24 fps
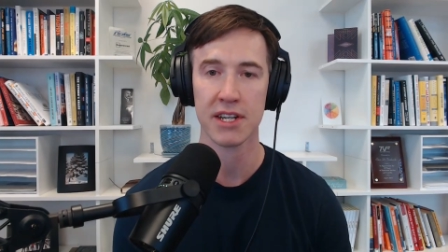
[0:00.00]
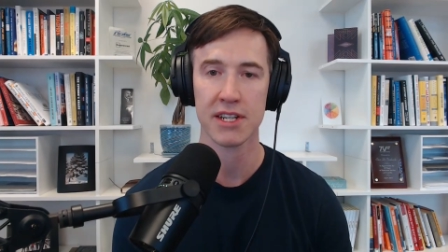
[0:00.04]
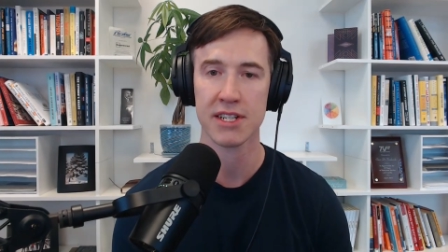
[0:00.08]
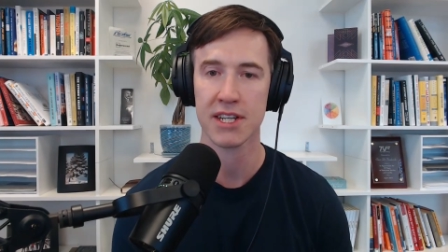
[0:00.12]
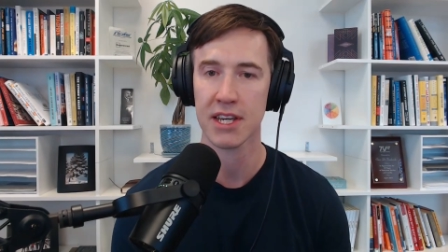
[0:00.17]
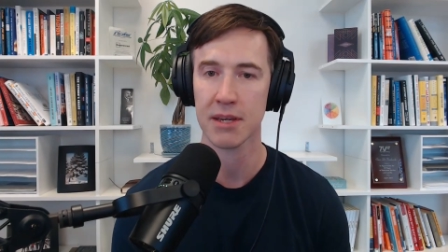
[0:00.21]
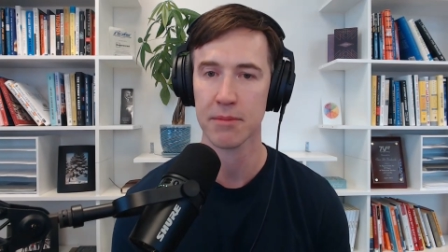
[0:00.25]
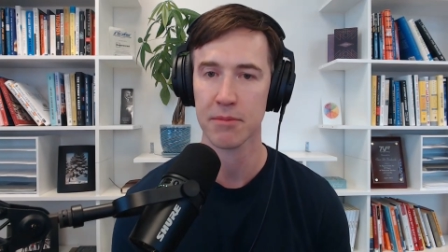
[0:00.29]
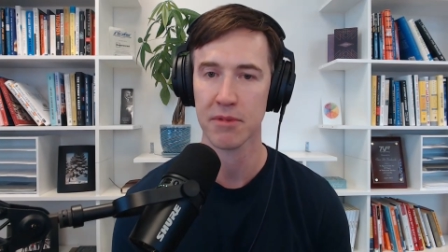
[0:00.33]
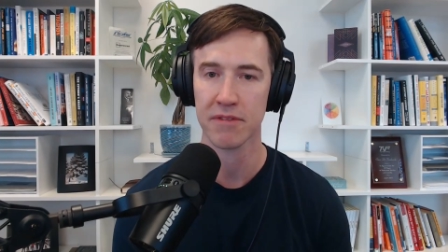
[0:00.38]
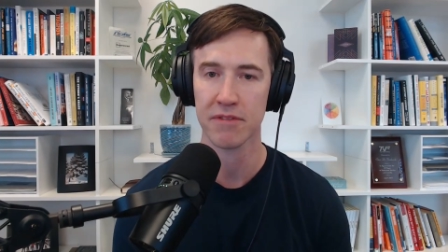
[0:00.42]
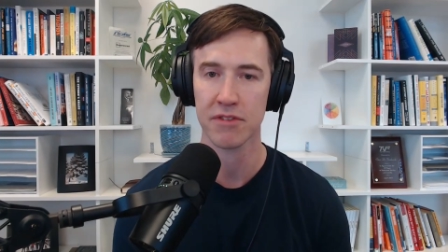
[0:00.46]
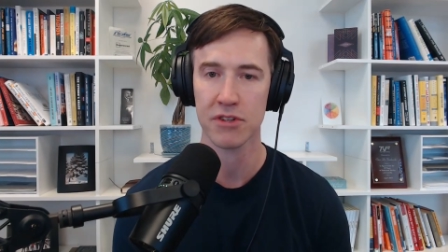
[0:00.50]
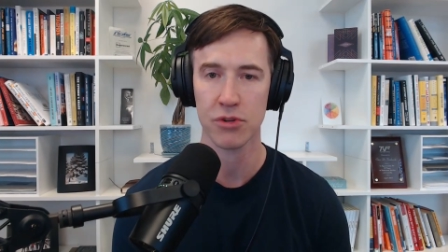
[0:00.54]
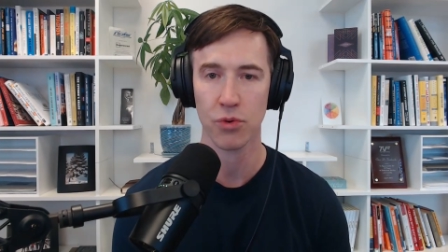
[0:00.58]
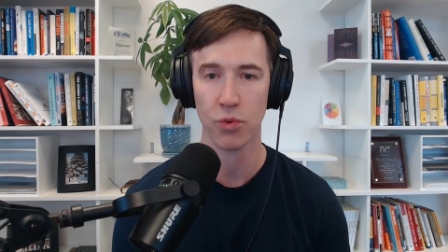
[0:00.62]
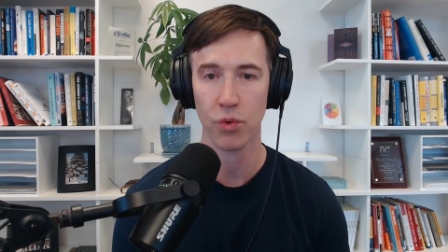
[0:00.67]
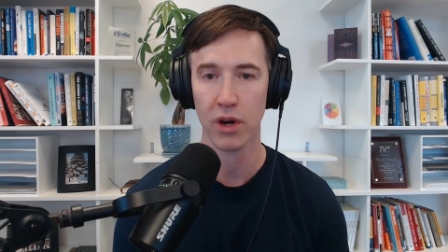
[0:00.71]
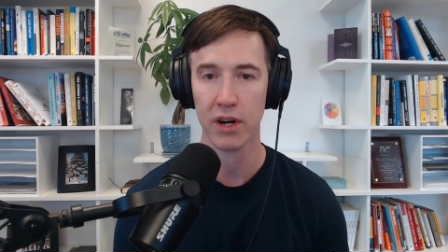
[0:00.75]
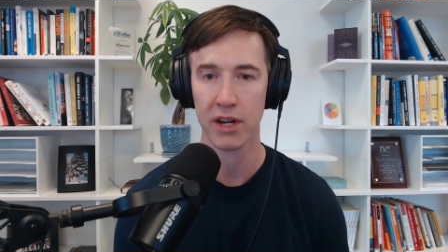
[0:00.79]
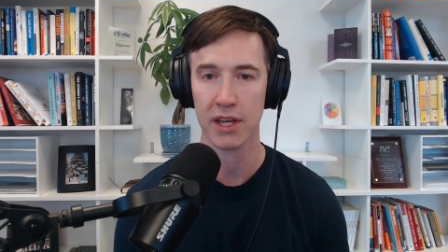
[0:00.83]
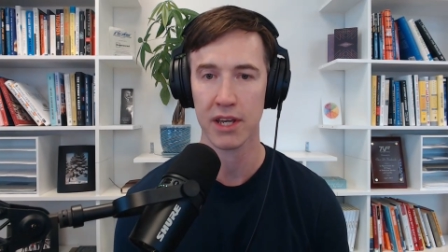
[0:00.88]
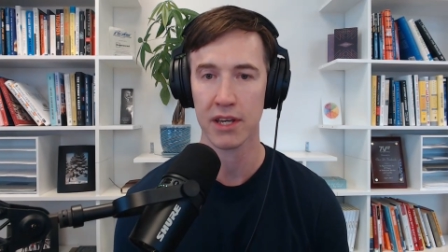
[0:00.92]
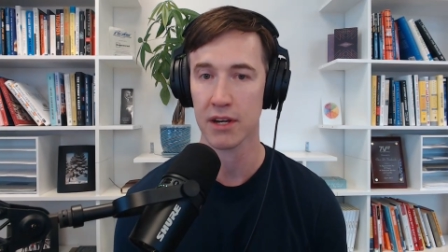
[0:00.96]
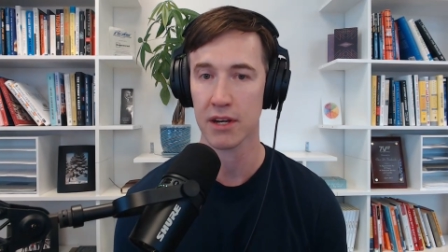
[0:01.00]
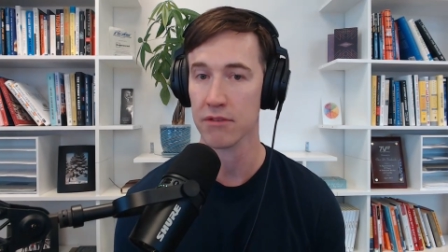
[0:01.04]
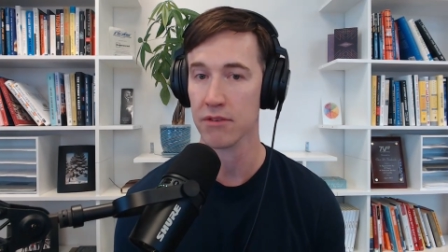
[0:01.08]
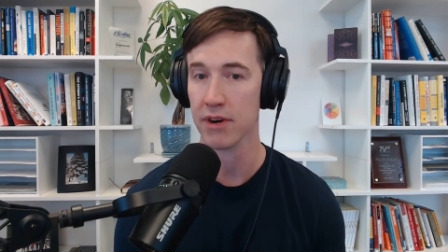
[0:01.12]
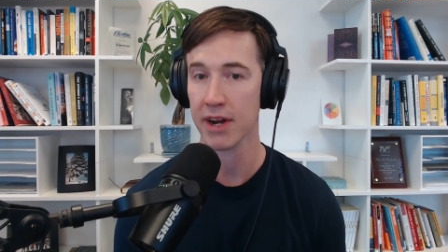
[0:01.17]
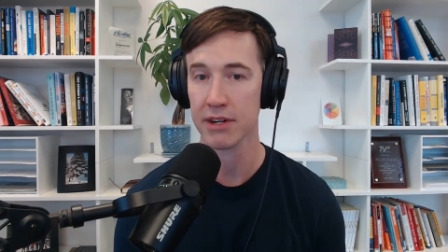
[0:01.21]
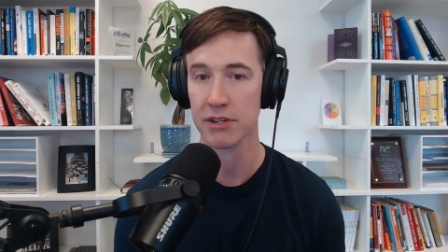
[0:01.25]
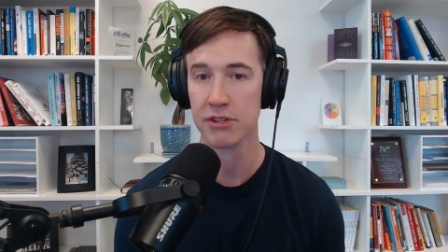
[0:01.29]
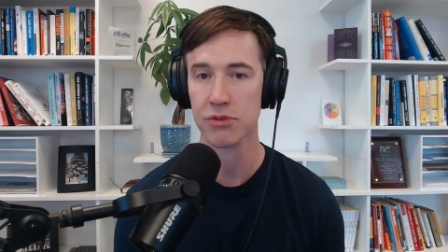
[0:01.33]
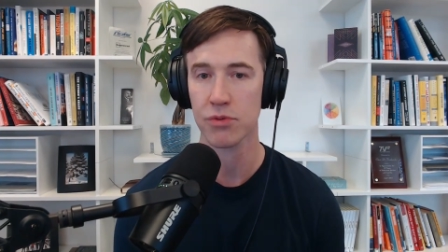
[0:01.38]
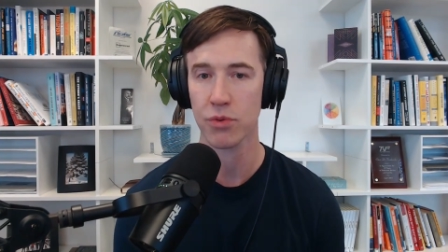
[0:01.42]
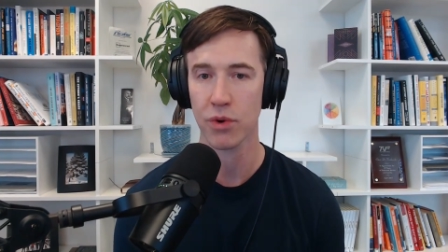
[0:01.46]
team of
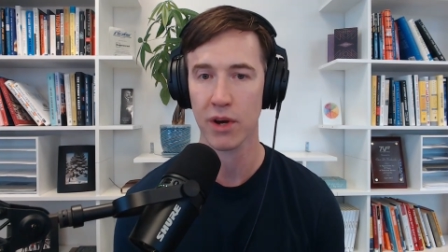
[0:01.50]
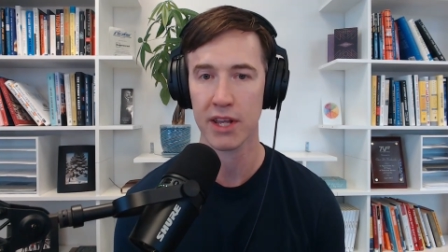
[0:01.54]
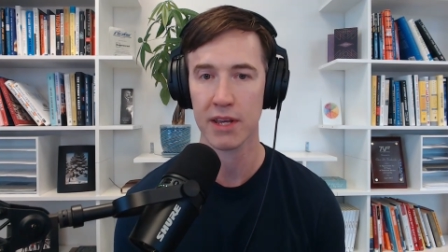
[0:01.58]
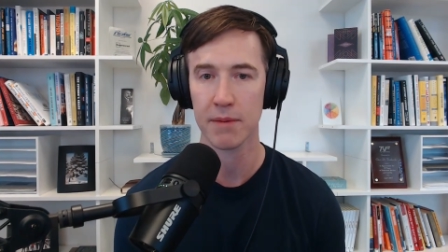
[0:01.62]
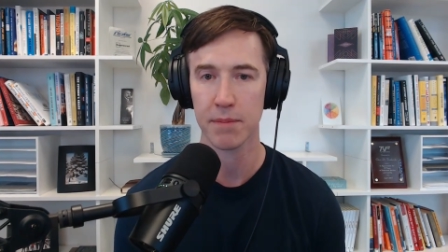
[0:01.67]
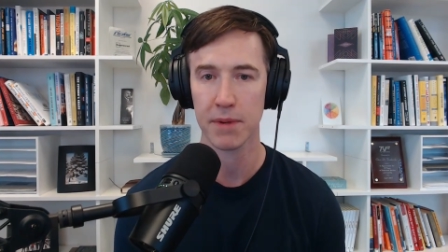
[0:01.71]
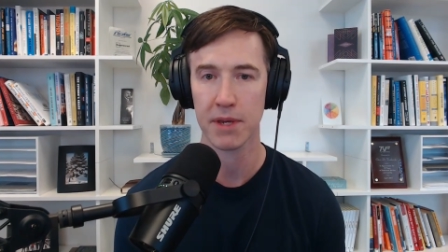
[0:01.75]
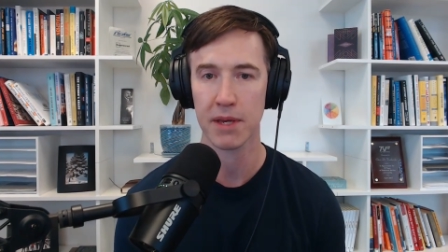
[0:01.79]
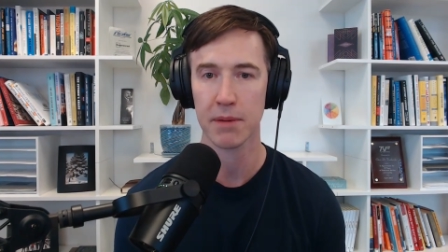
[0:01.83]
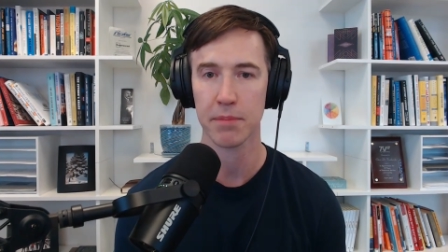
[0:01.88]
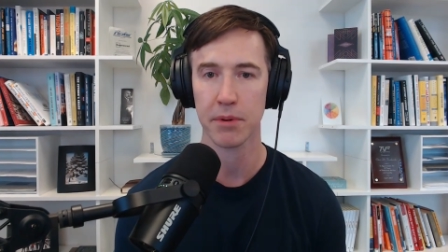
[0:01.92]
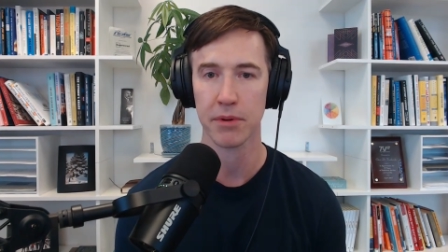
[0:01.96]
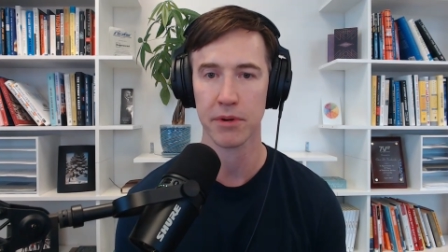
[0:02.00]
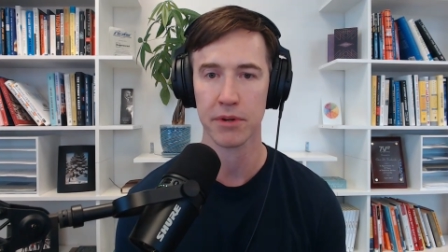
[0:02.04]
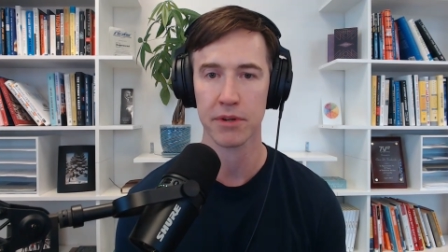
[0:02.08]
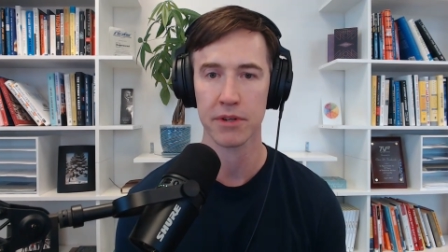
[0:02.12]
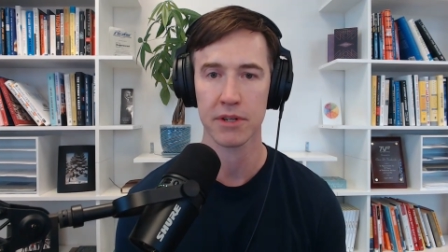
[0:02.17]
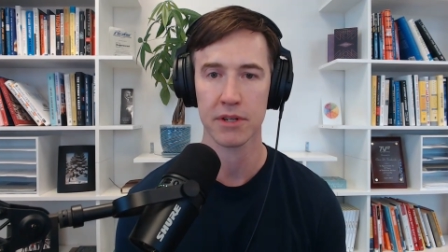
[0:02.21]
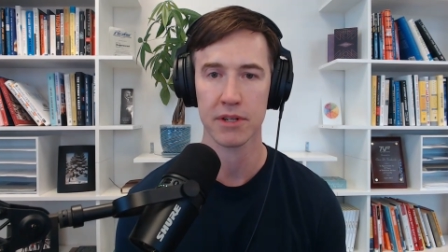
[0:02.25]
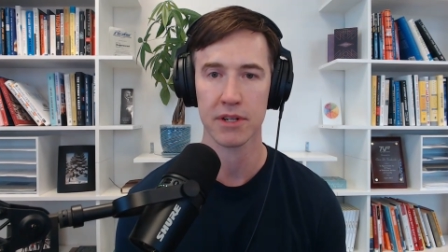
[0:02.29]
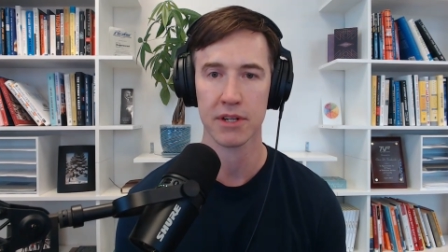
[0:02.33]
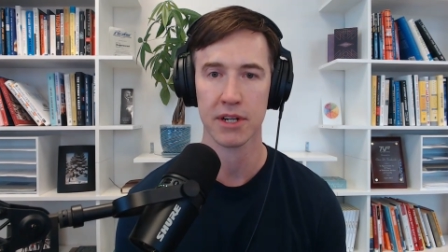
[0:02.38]
around 20 people,